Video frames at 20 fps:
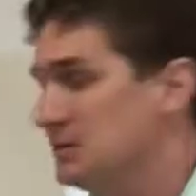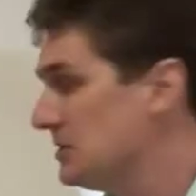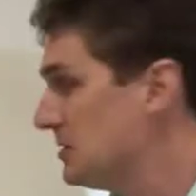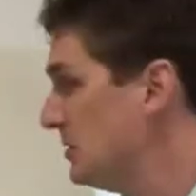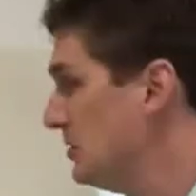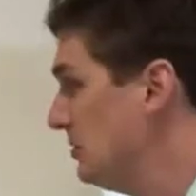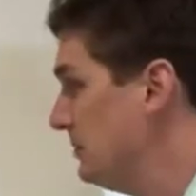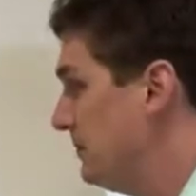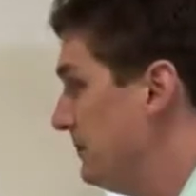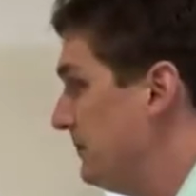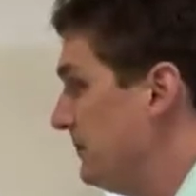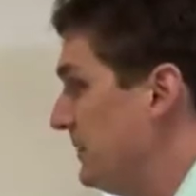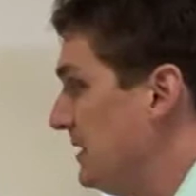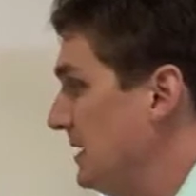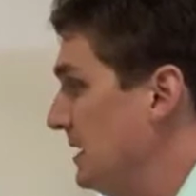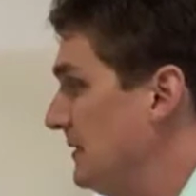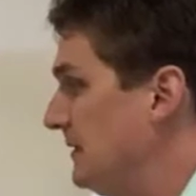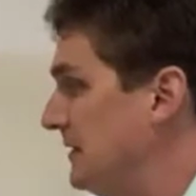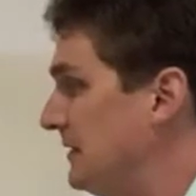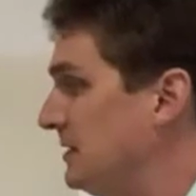So
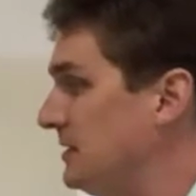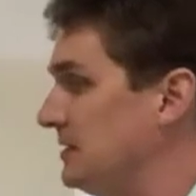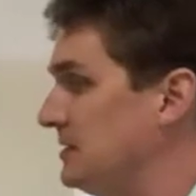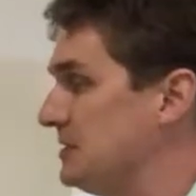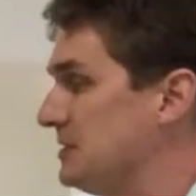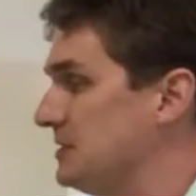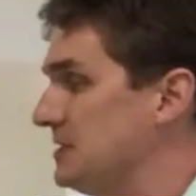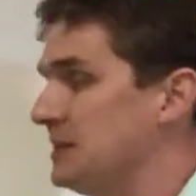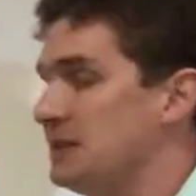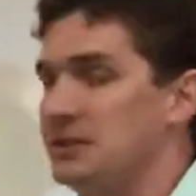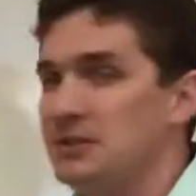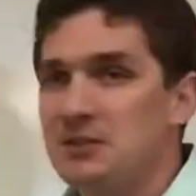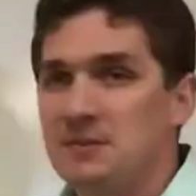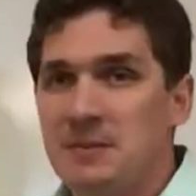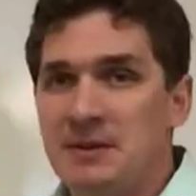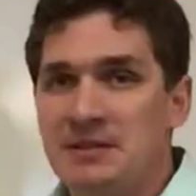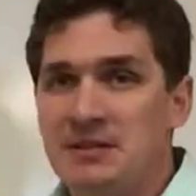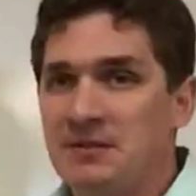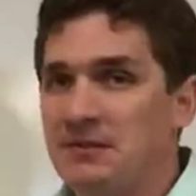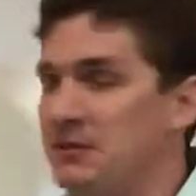if there is
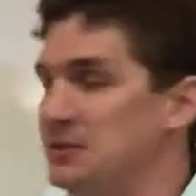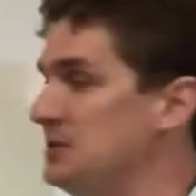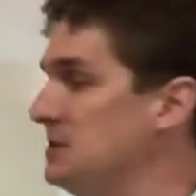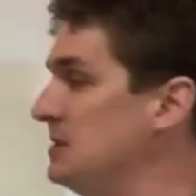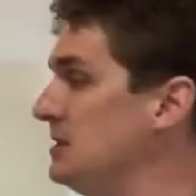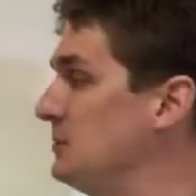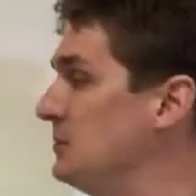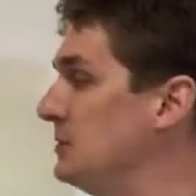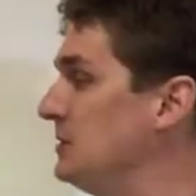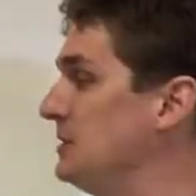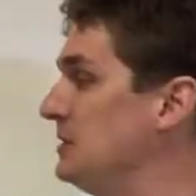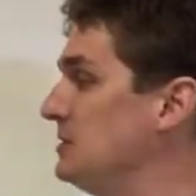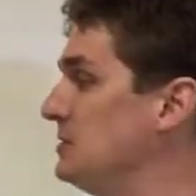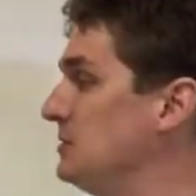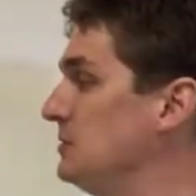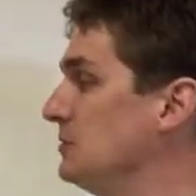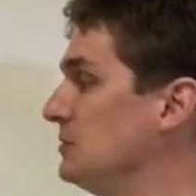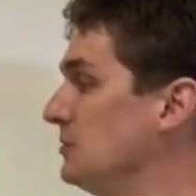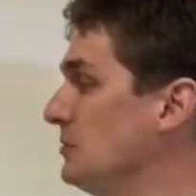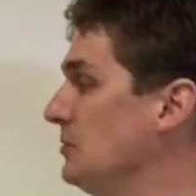stereospecificity with these
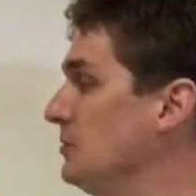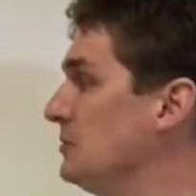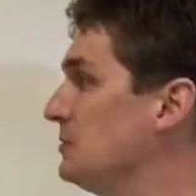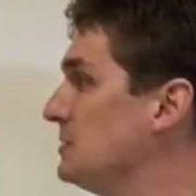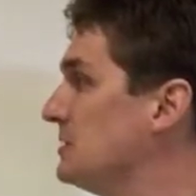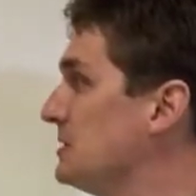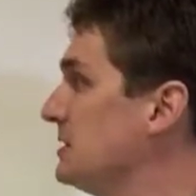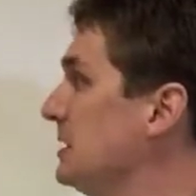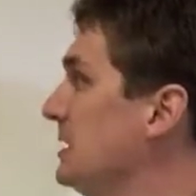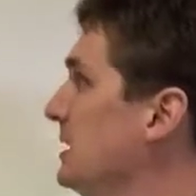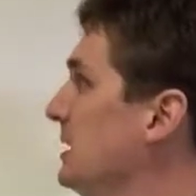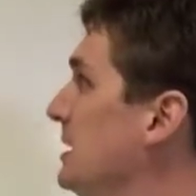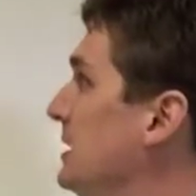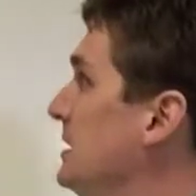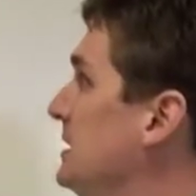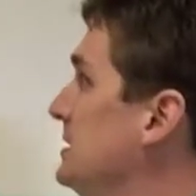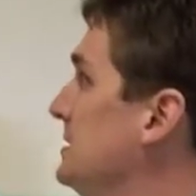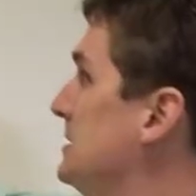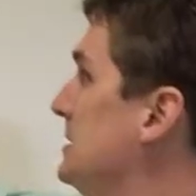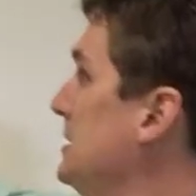two groups,
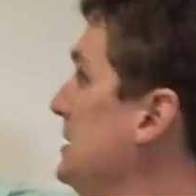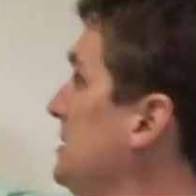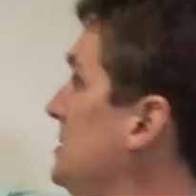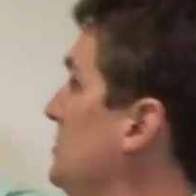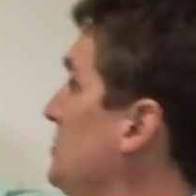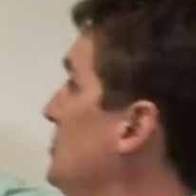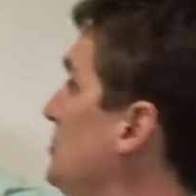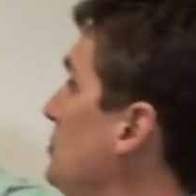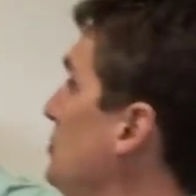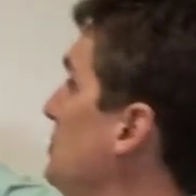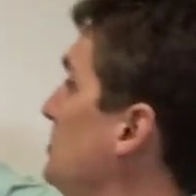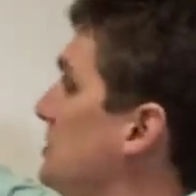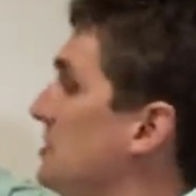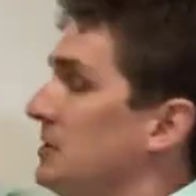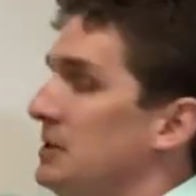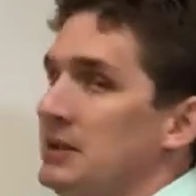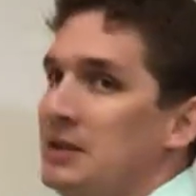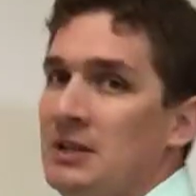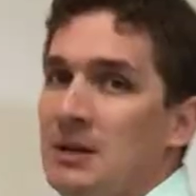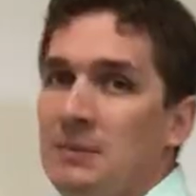these two groups are
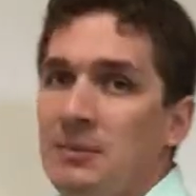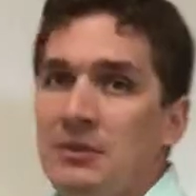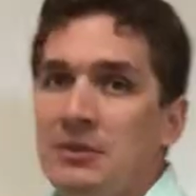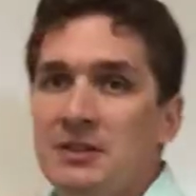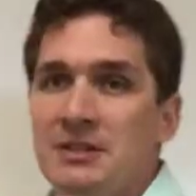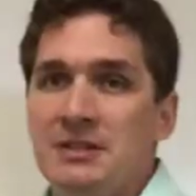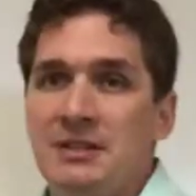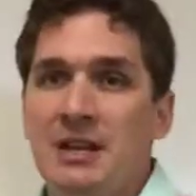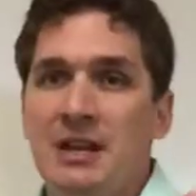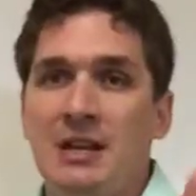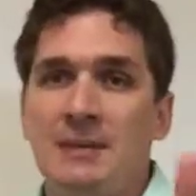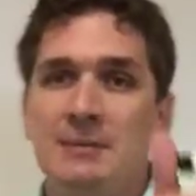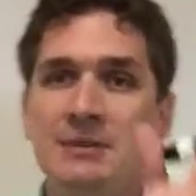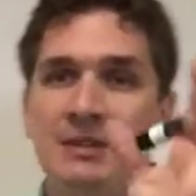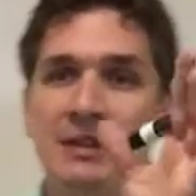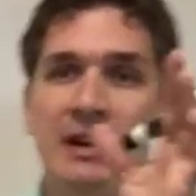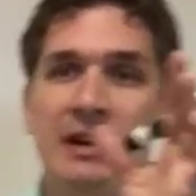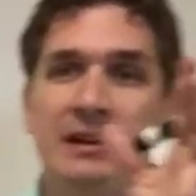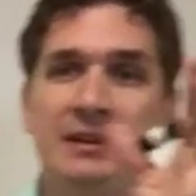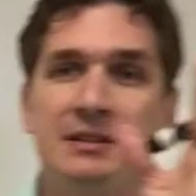going to end up on the same
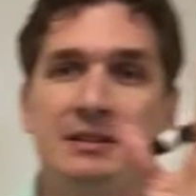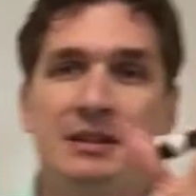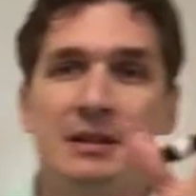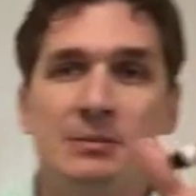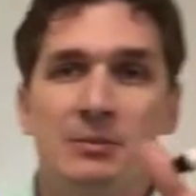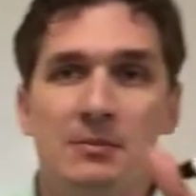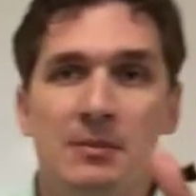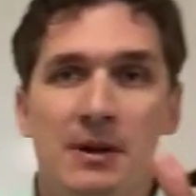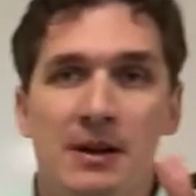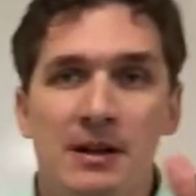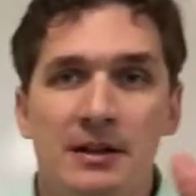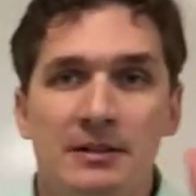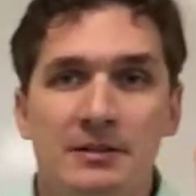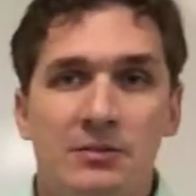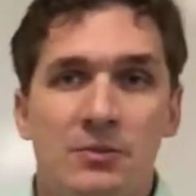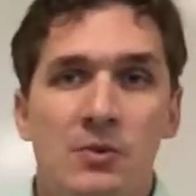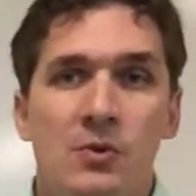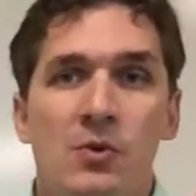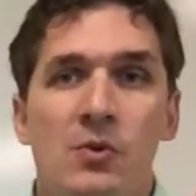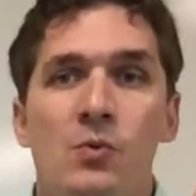side of the double bond
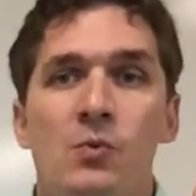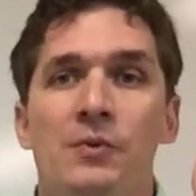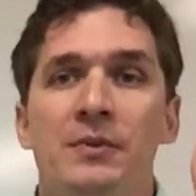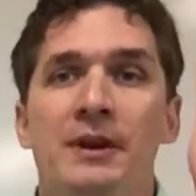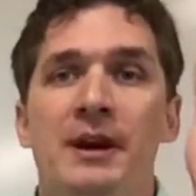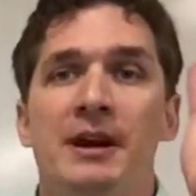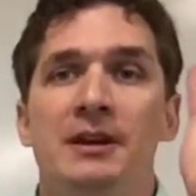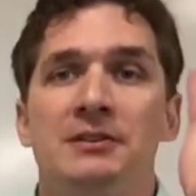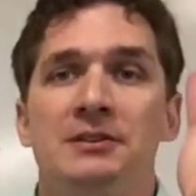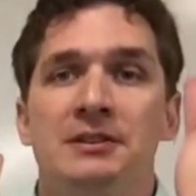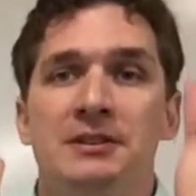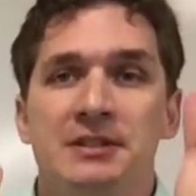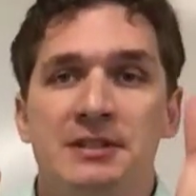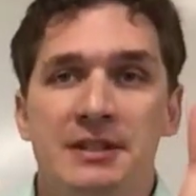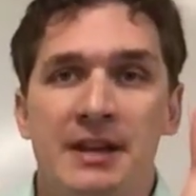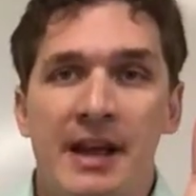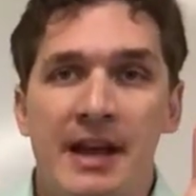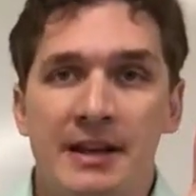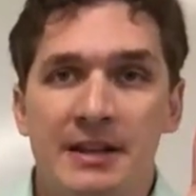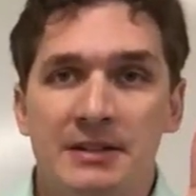when the hydrogen
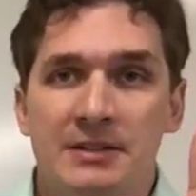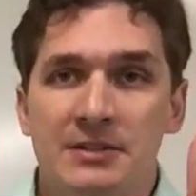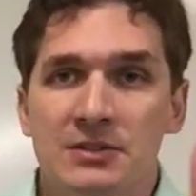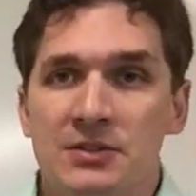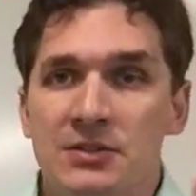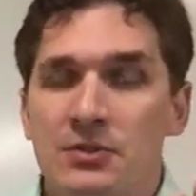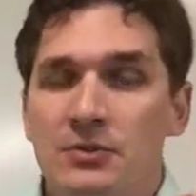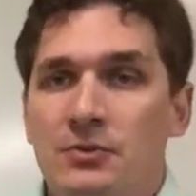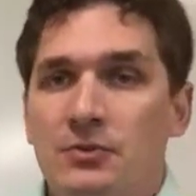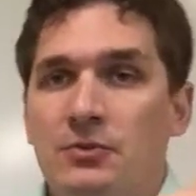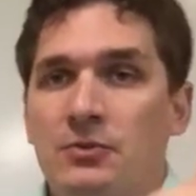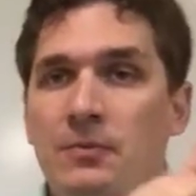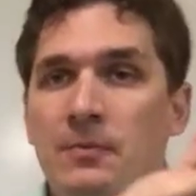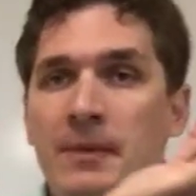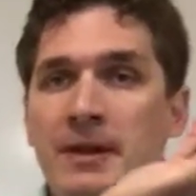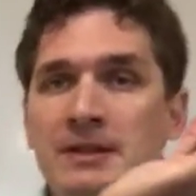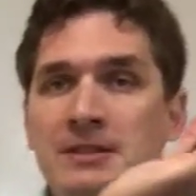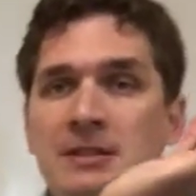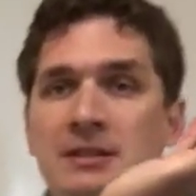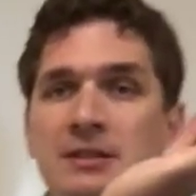gets added. So
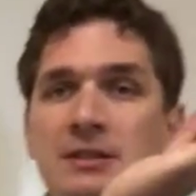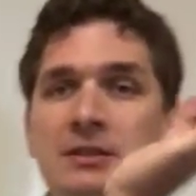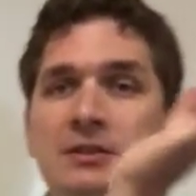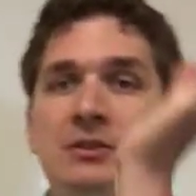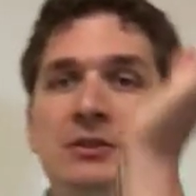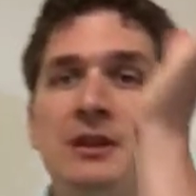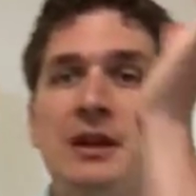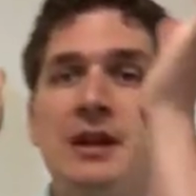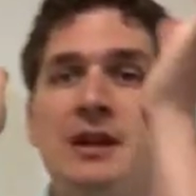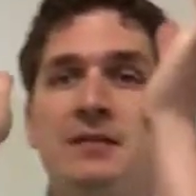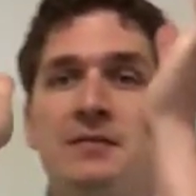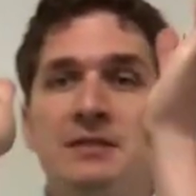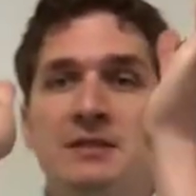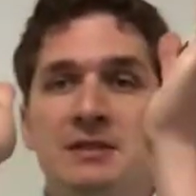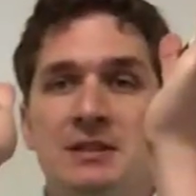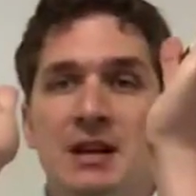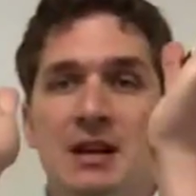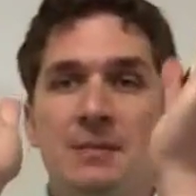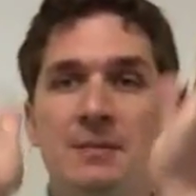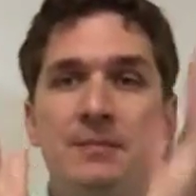basically they're going to have the
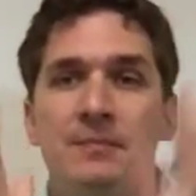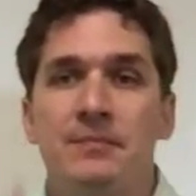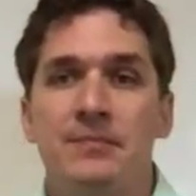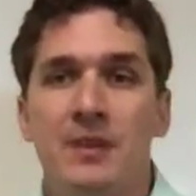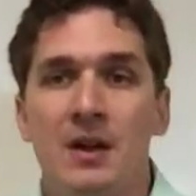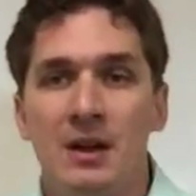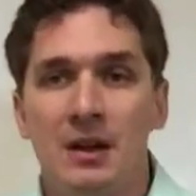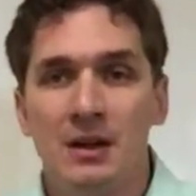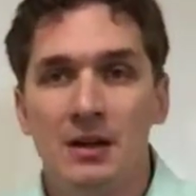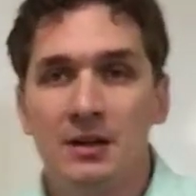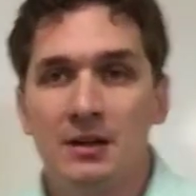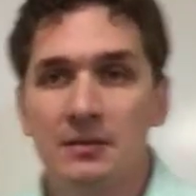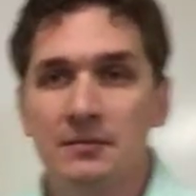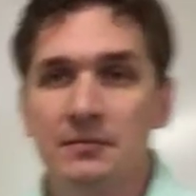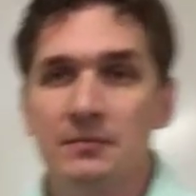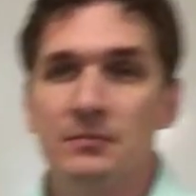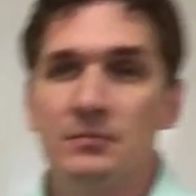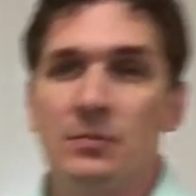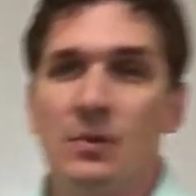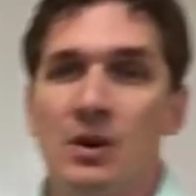same uh,
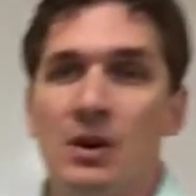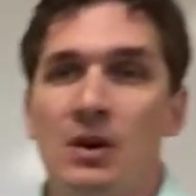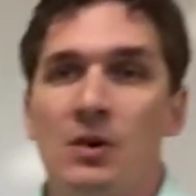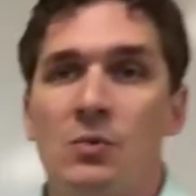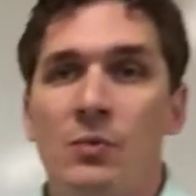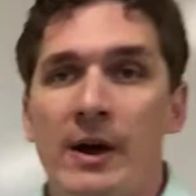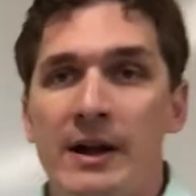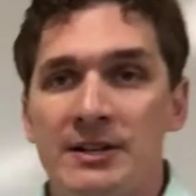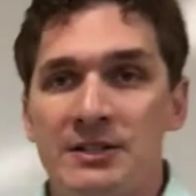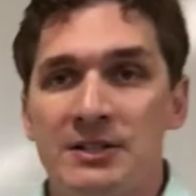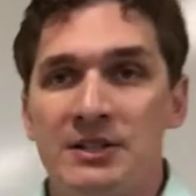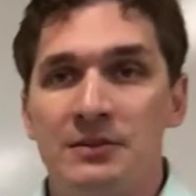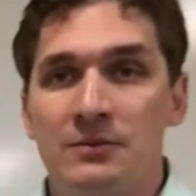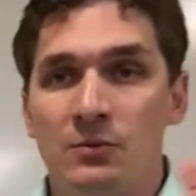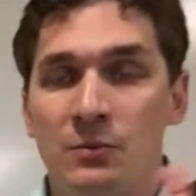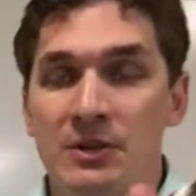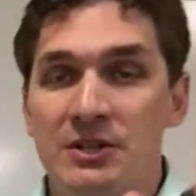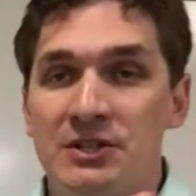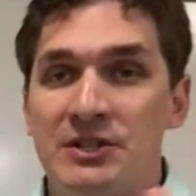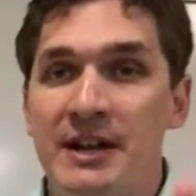uh, wedge,
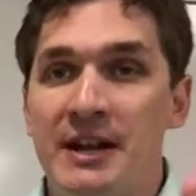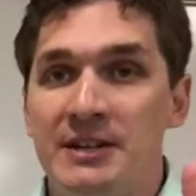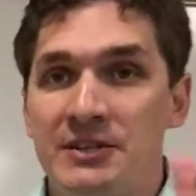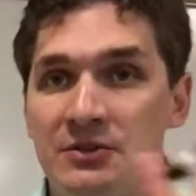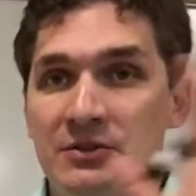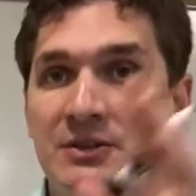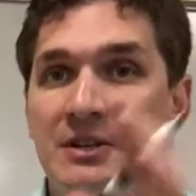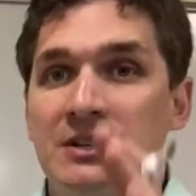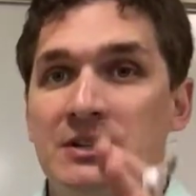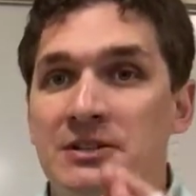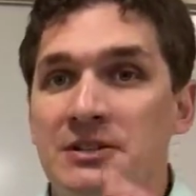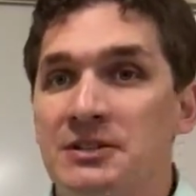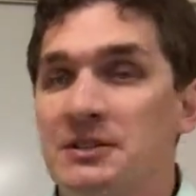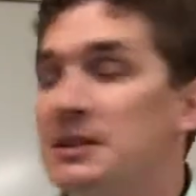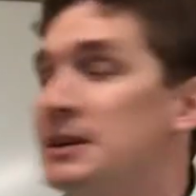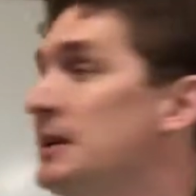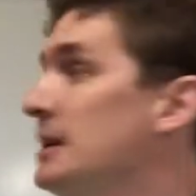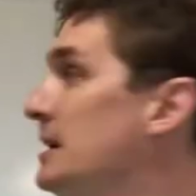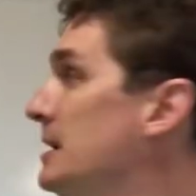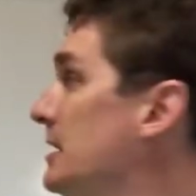wedge dash notations.